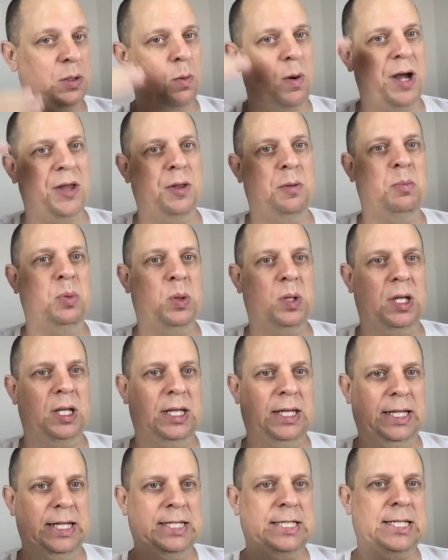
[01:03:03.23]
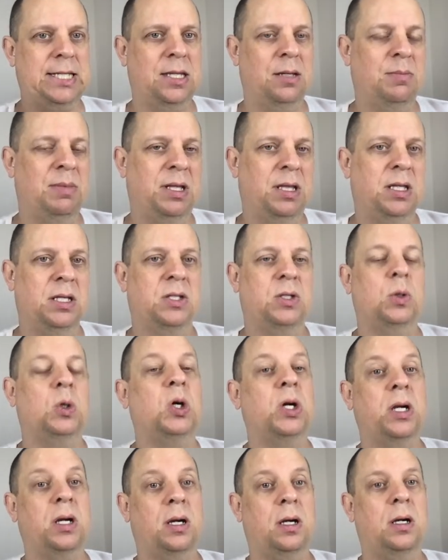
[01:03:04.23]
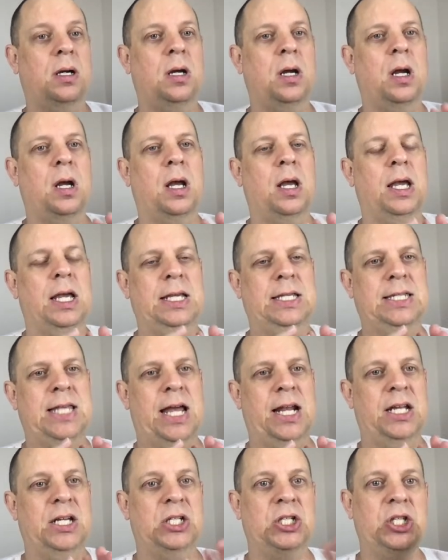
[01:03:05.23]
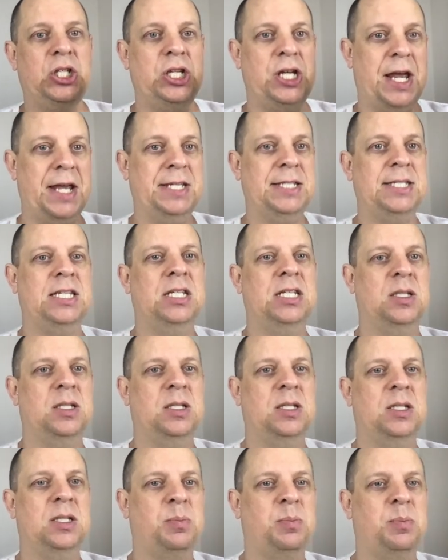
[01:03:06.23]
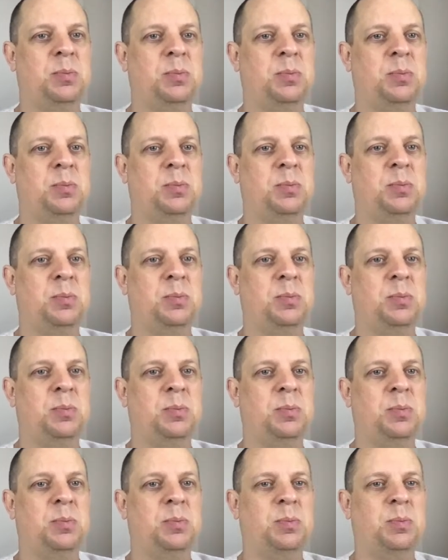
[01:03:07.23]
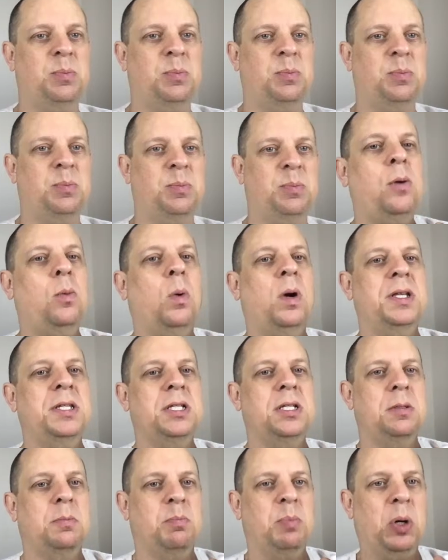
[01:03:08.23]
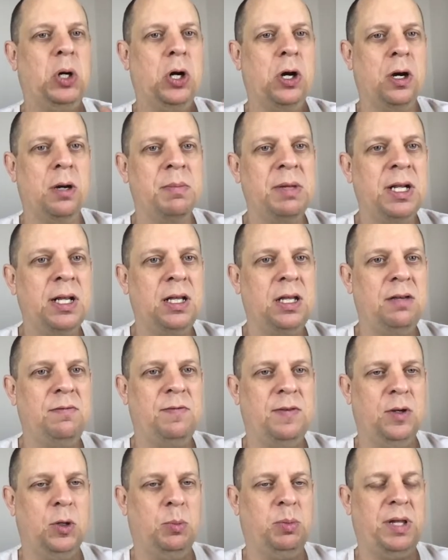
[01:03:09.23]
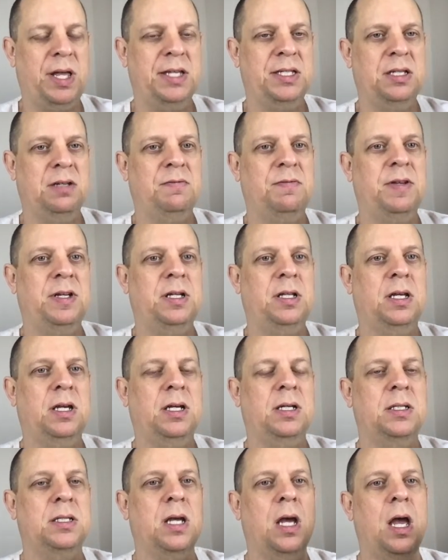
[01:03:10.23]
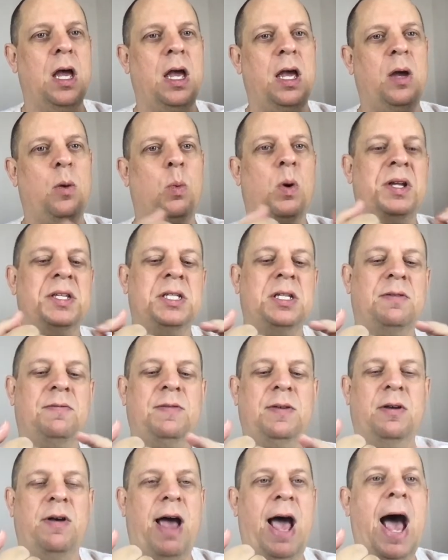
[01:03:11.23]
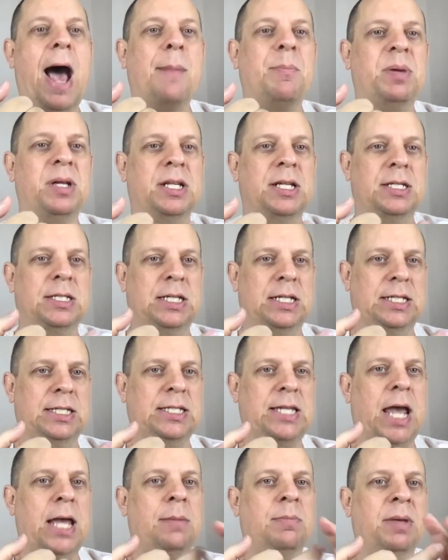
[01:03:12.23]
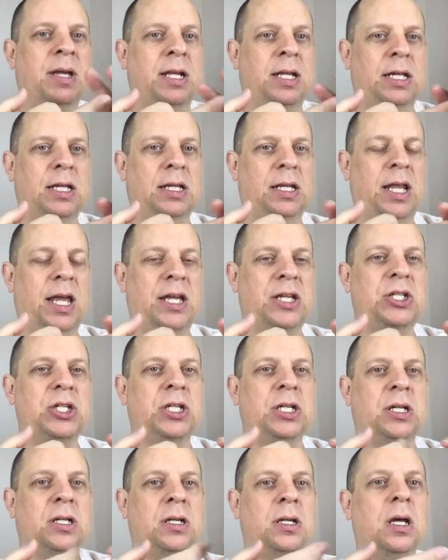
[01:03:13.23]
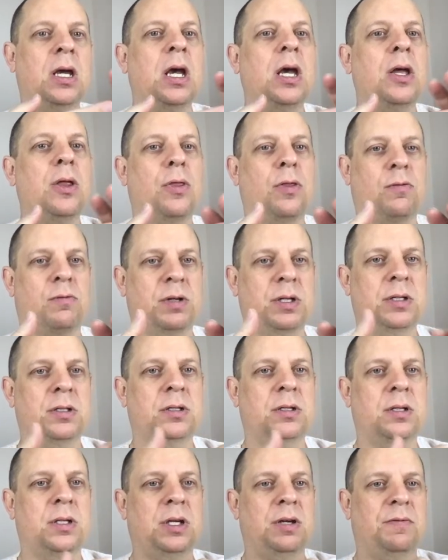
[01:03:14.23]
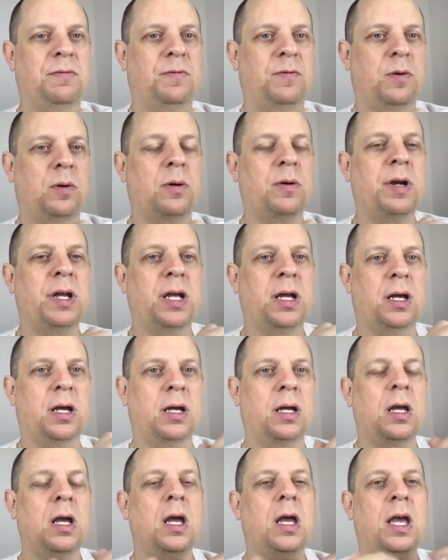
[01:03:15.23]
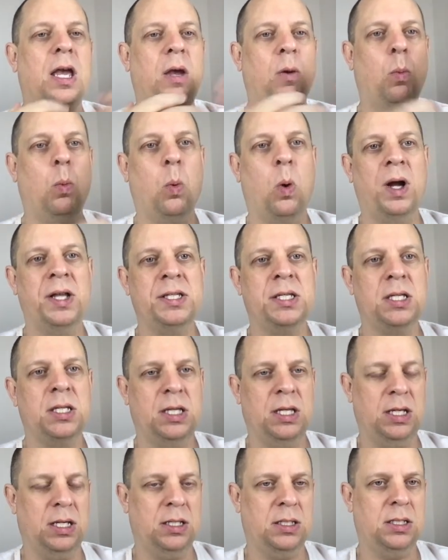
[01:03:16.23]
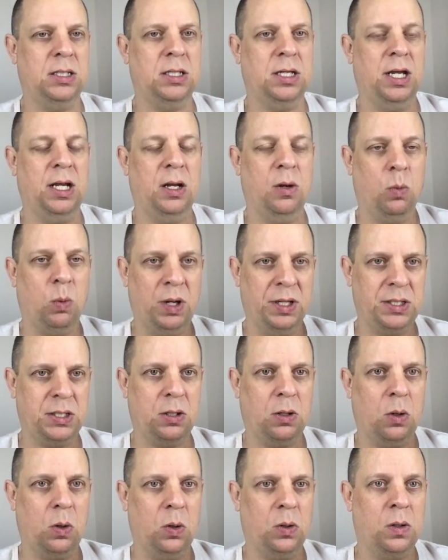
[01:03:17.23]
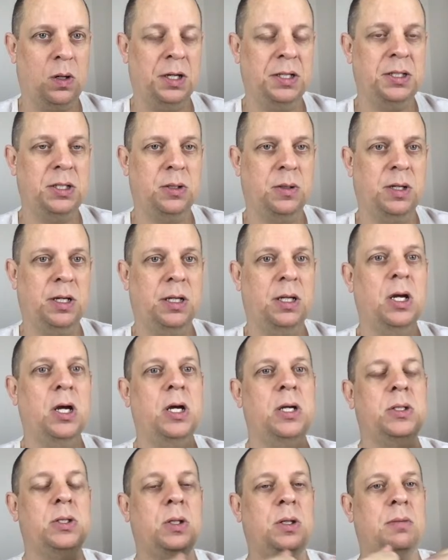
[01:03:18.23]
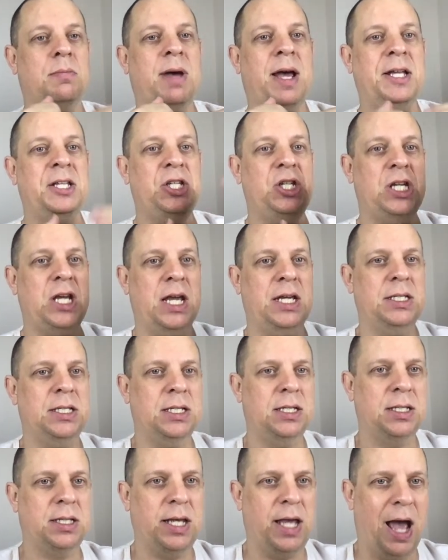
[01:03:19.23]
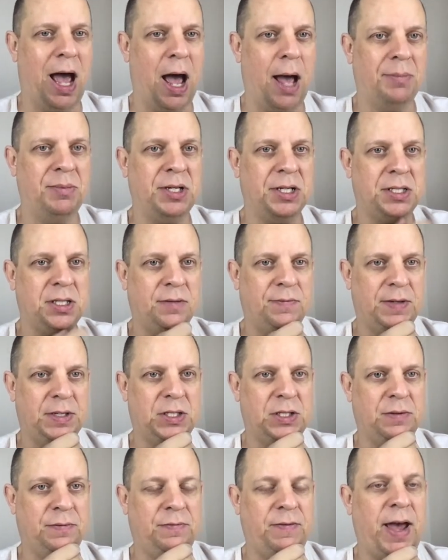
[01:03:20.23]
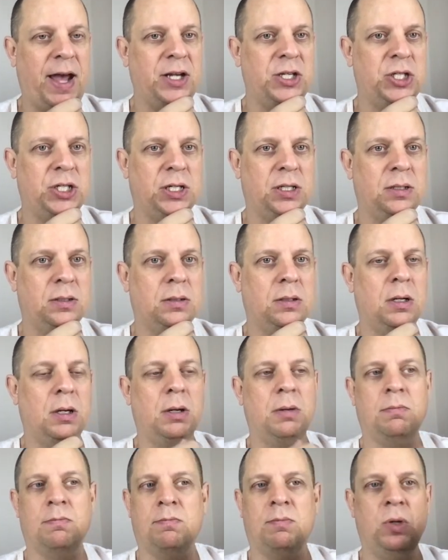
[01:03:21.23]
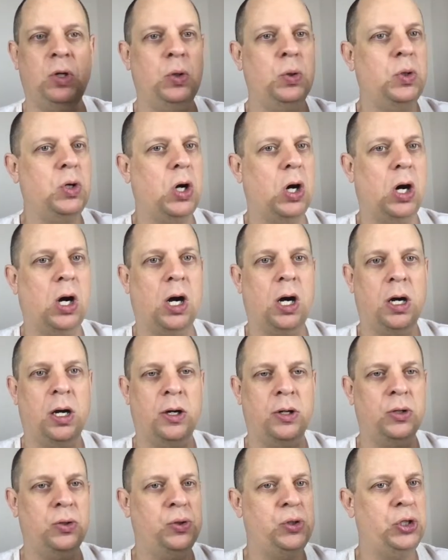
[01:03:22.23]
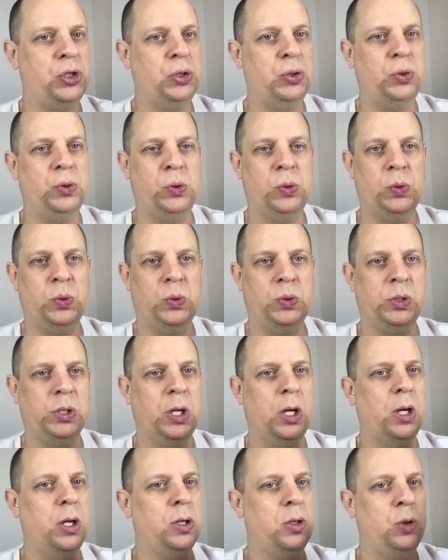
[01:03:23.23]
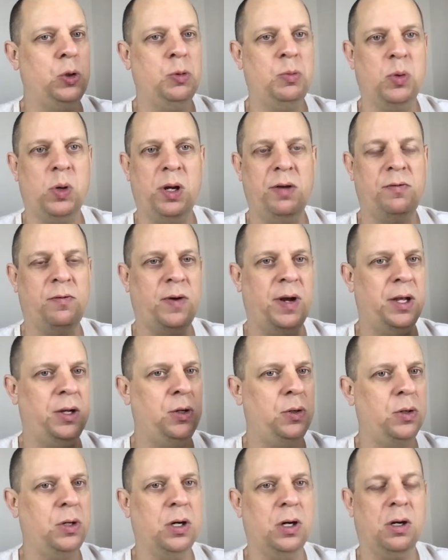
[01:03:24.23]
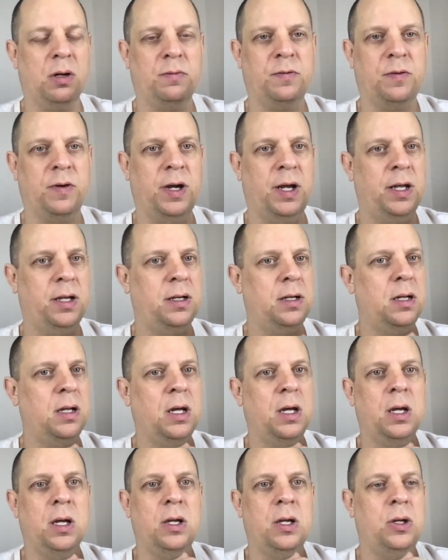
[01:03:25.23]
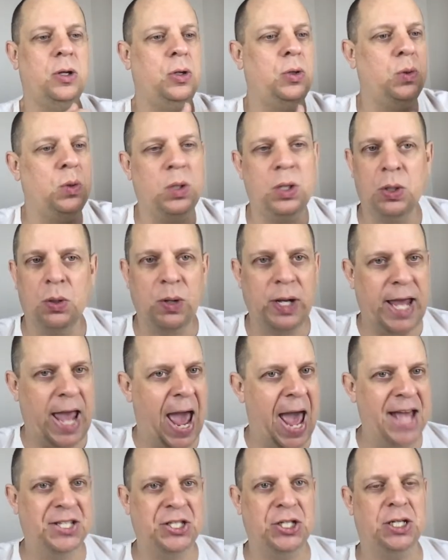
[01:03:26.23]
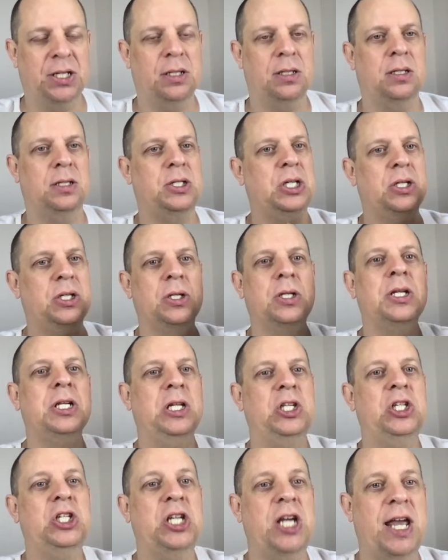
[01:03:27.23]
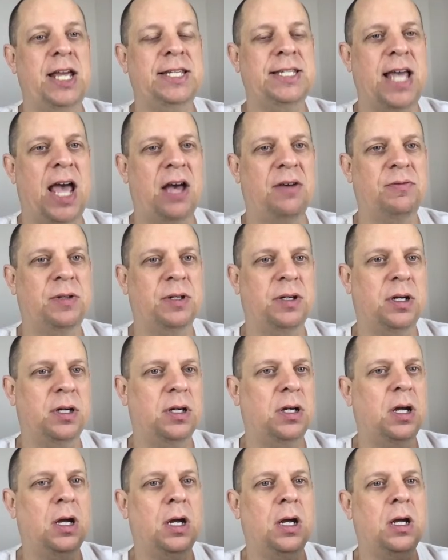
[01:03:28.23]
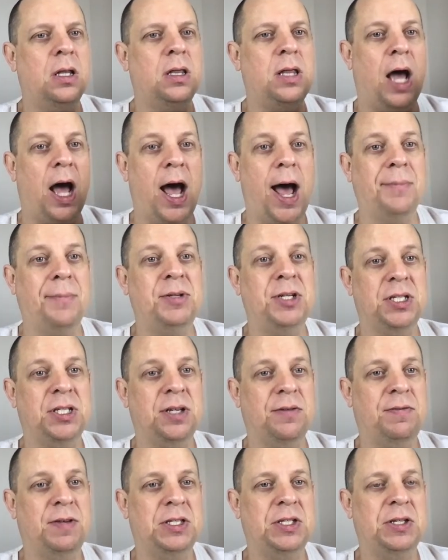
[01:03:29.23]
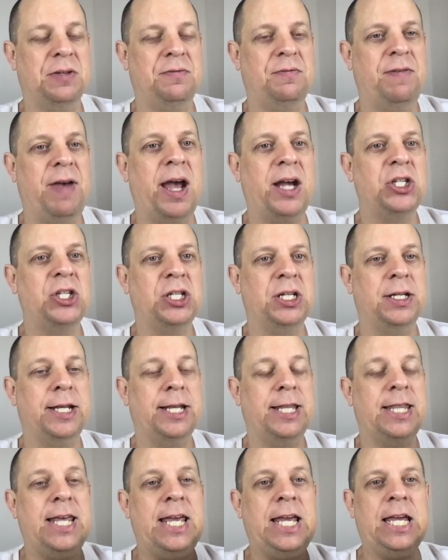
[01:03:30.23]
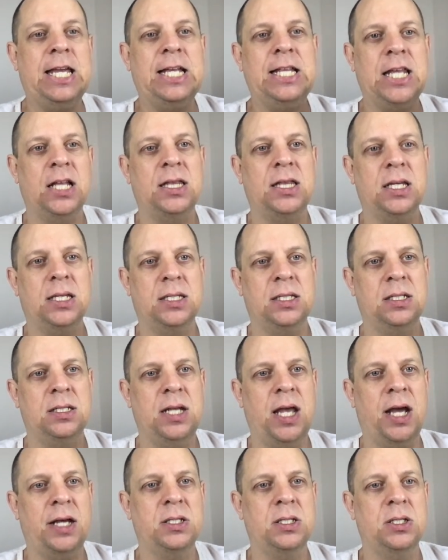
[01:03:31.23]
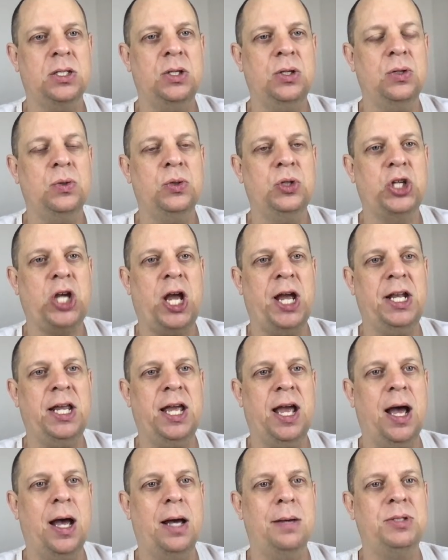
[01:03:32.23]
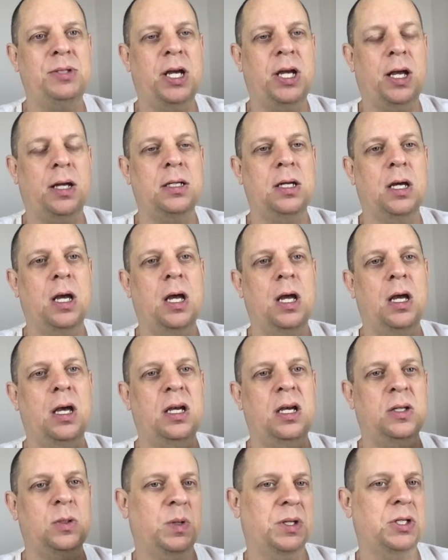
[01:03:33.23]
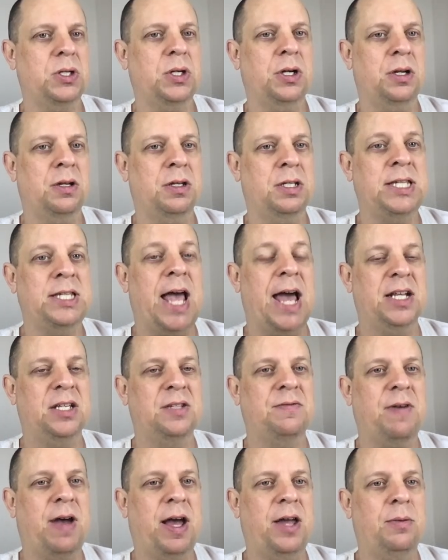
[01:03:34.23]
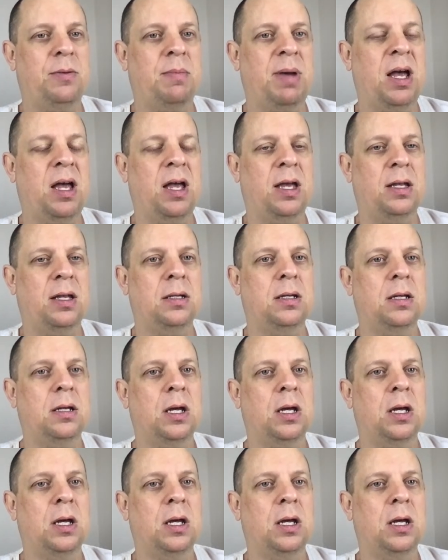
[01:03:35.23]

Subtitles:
why the Buddha lists them in this order, is that it chases pleasant feelings. The mind wants to permanently feel pleasant feelings. It wants to feel happiness, excitement, elation, thrill, euphoria. It wants this, and it wants to hold on to it. So the mind chases the objects of its affection. New car, new shoes, new boyfriend, new girlfriend, new little gadget. It's just going to chase after the objects of its affection, thinking that this next new shiny object is what's going to satisfy the mind.